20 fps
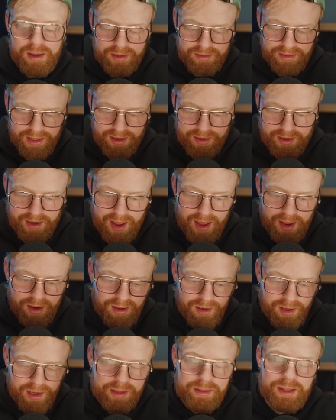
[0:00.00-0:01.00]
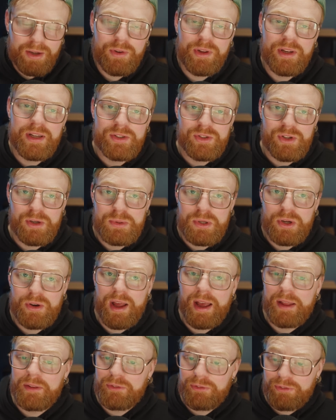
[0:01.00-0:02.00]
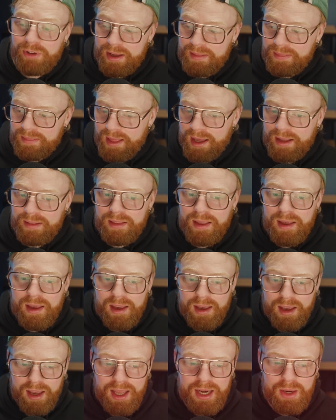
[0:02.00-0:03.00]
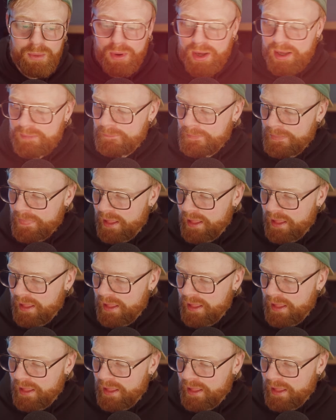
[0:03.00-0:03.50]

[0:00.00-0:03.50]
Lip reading: then click down in the description and find that. Anyway,